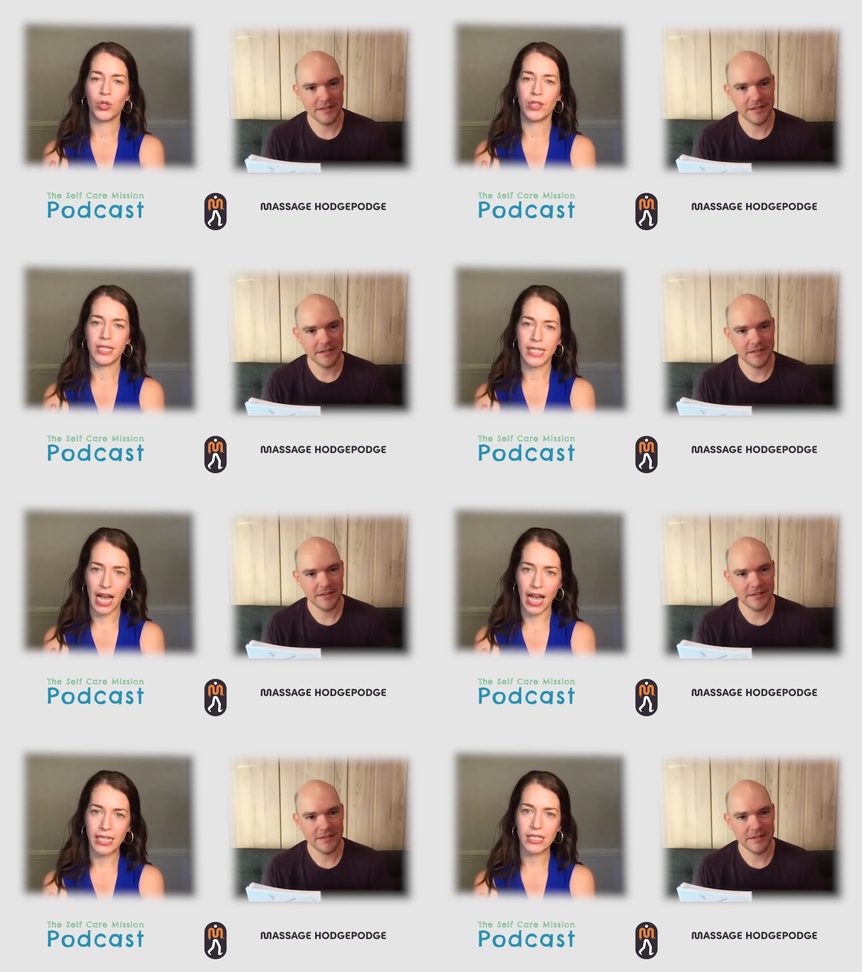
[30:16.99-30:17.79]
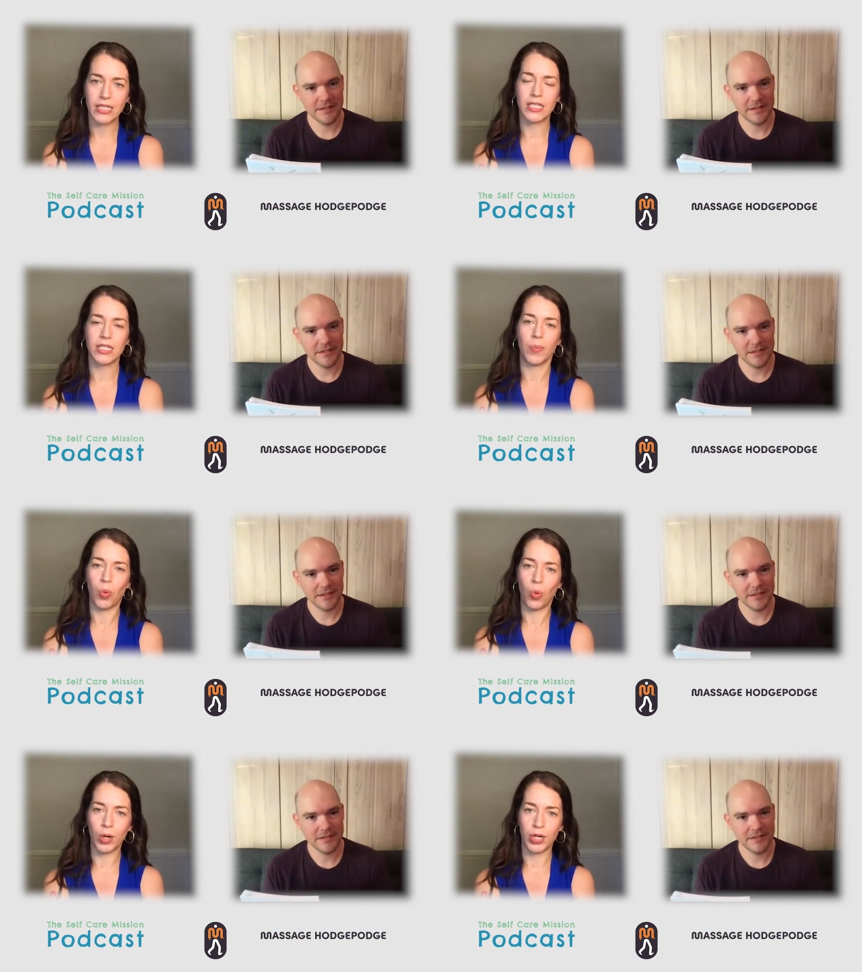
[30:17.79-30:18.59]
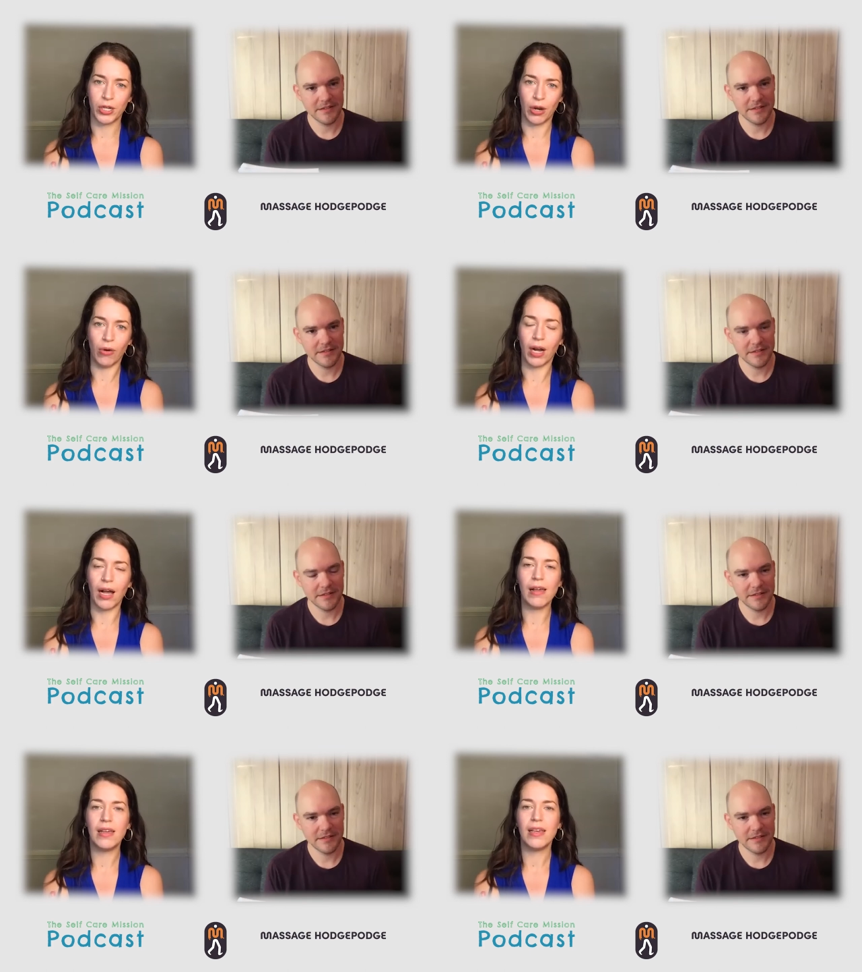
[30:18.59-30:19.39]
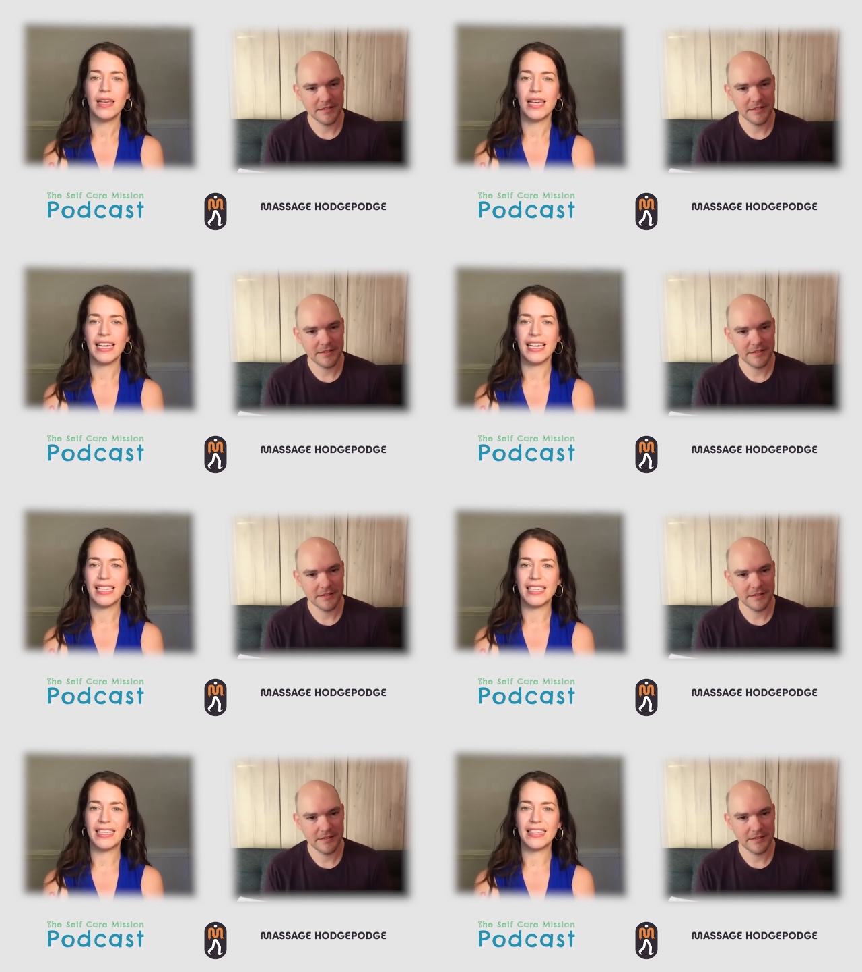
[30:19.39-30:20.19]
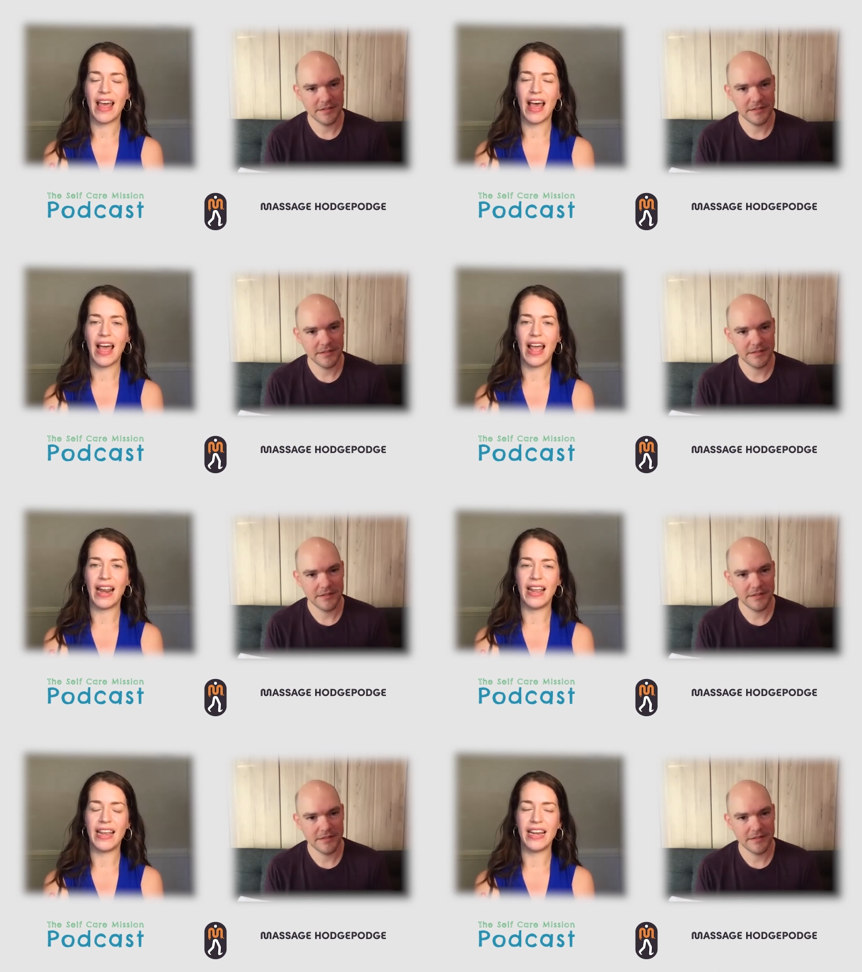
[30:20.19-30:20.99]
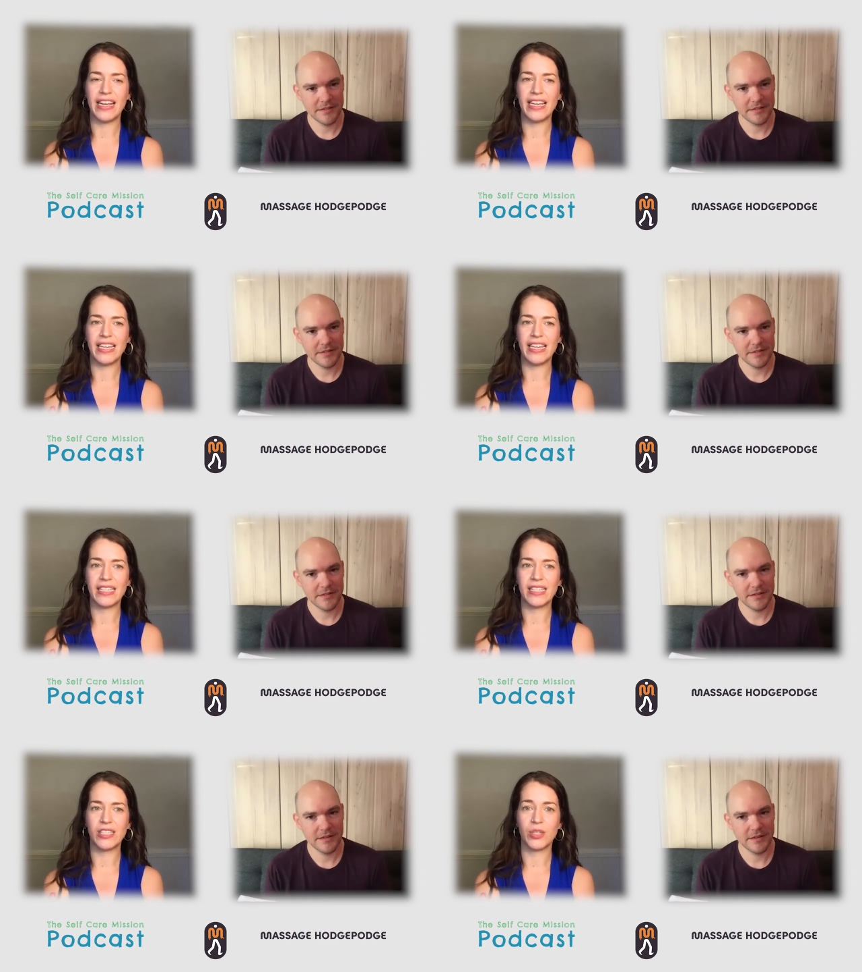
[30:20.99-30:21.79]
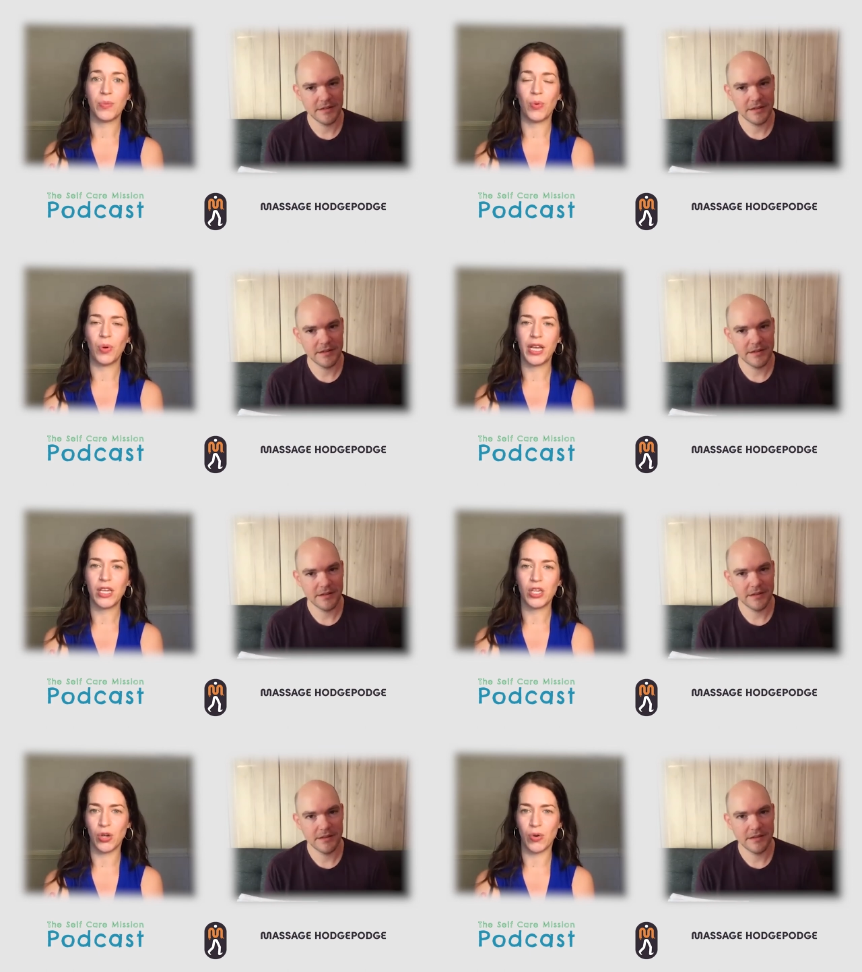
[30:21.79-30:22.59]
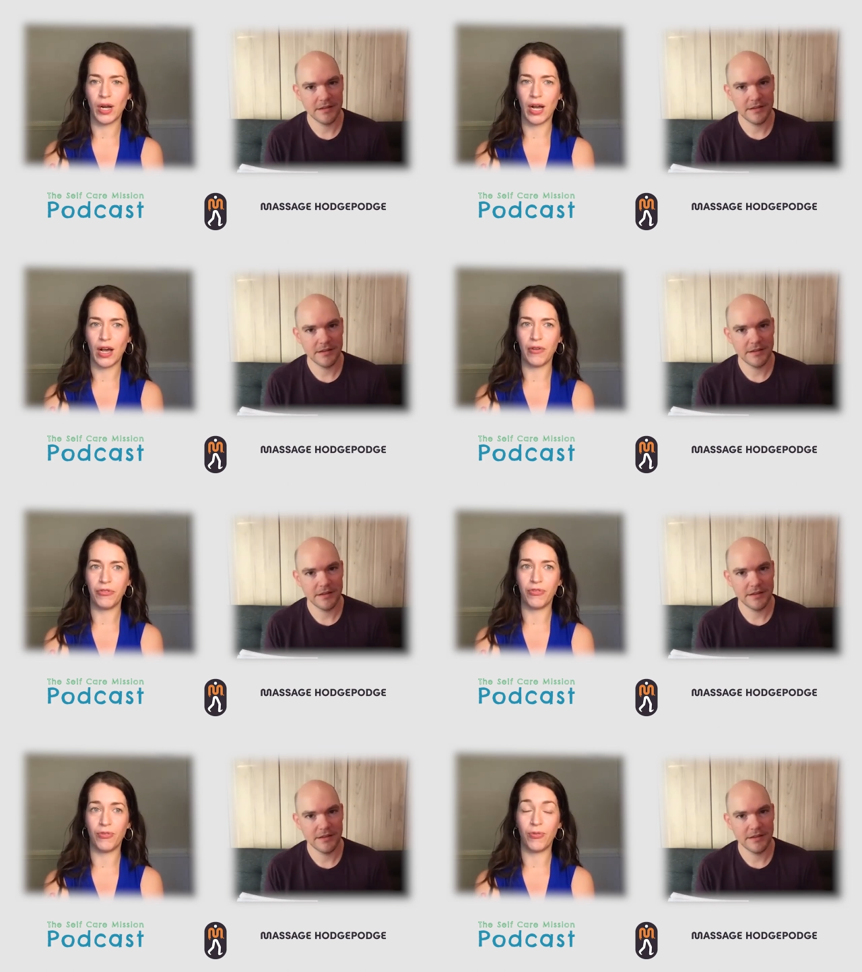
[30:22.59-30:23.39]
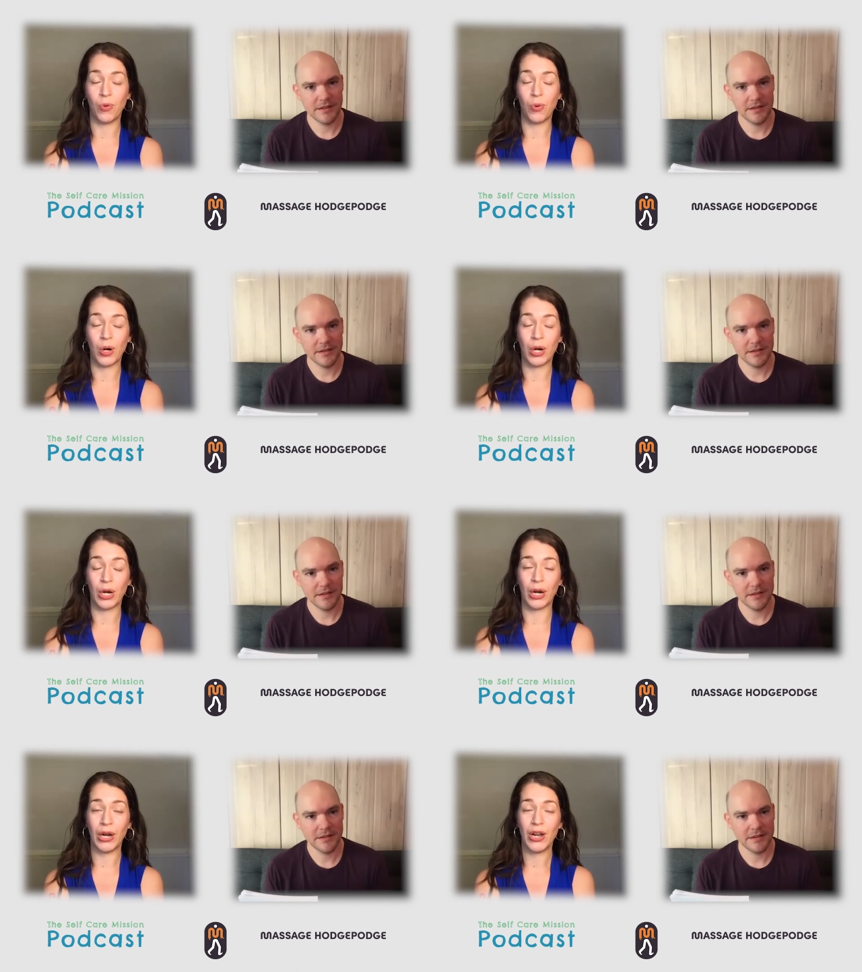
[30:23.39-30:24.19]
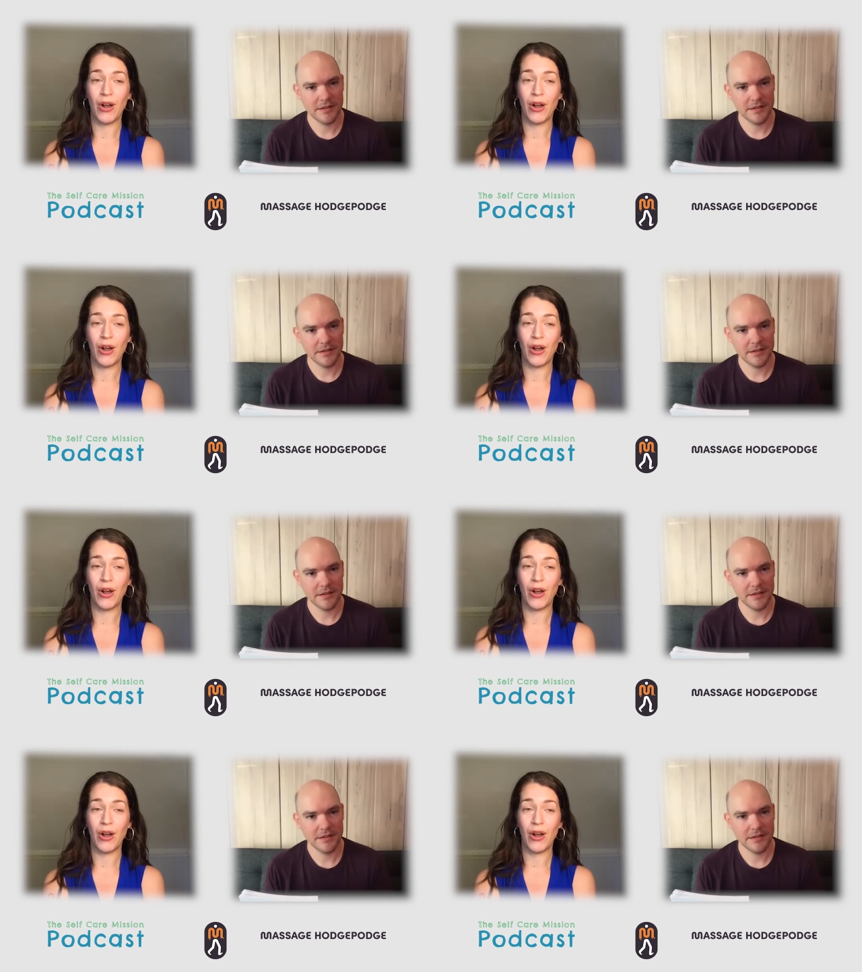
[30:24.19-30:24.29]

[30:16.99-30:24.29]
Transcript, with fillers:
Speaker 1: the science to support yoga is that it is supporting yoga for